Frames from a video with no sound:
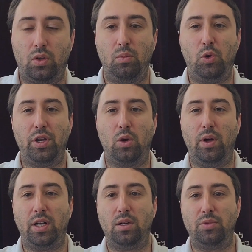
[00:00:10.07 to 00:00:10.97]
Good morning and
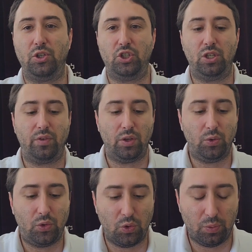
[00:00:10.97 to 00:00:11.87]
welcome to Yeshiva
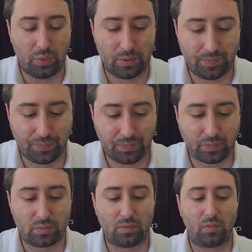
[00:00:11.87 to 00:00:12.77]
YouTube
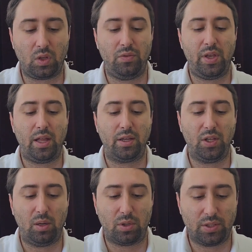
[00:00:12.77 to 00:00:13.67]
Daily
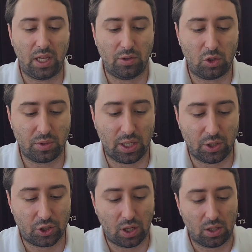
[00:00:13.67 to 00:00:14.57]
Double. Today we're doing
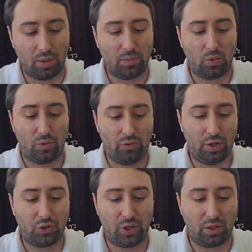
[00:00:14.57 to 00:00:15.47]
Masechta Shekalim. We're
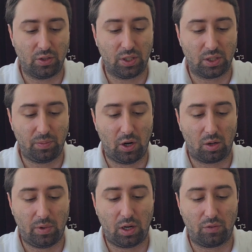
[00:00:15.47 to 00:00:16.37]
finishing the sixth
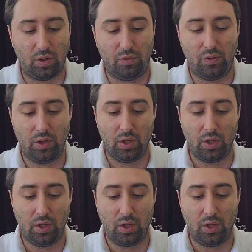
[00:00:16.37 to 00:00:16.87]
parak, parak vav.